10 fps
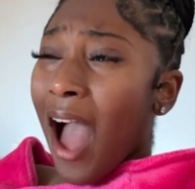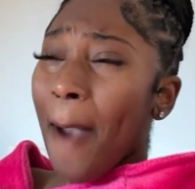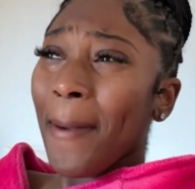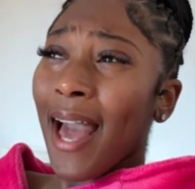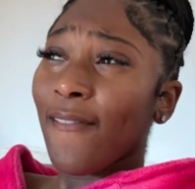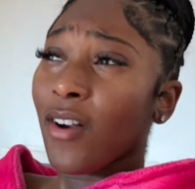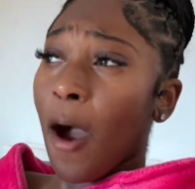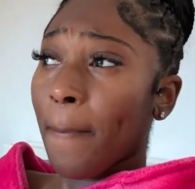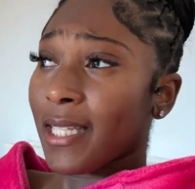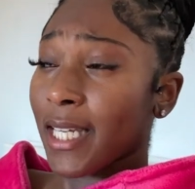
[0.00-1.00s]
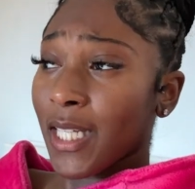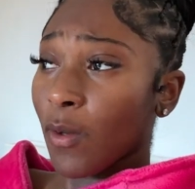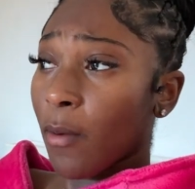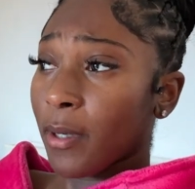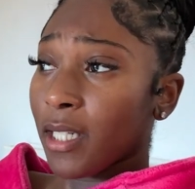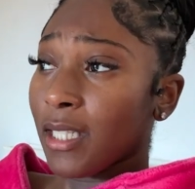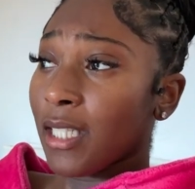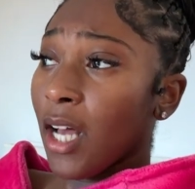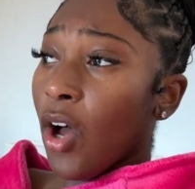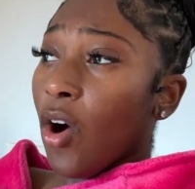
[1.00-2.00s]
I might have a cup of tea as well,
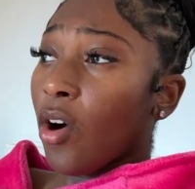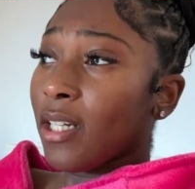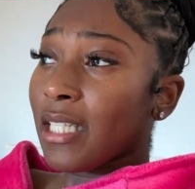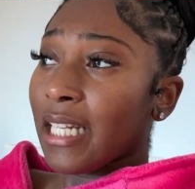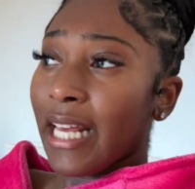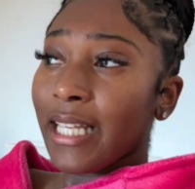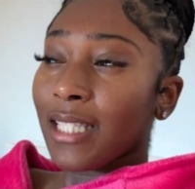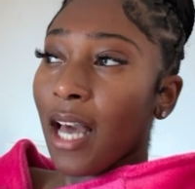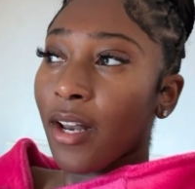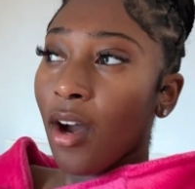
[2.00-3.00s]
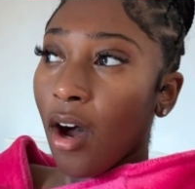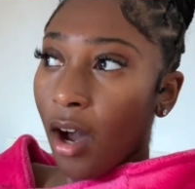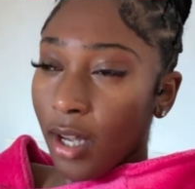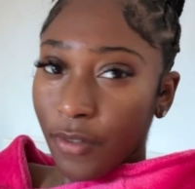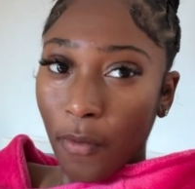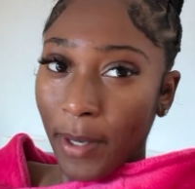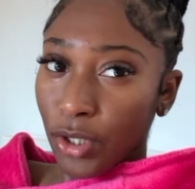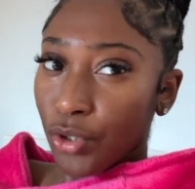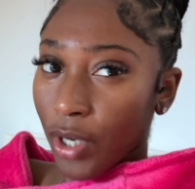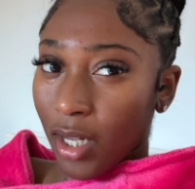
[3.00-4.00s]
because honestly, it's kind of hard for me
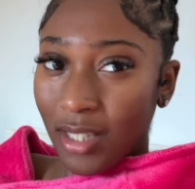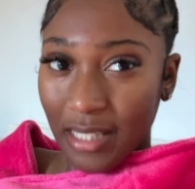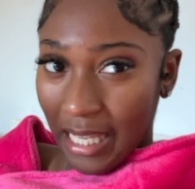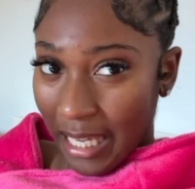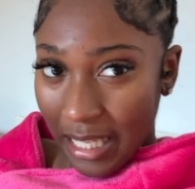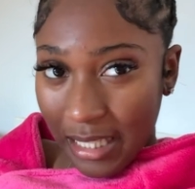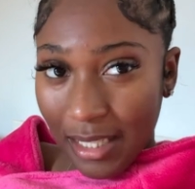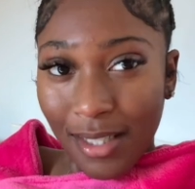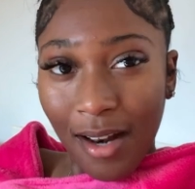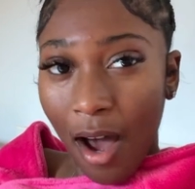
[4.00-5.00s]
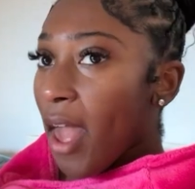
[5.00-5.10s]
not to drink teas and stuff.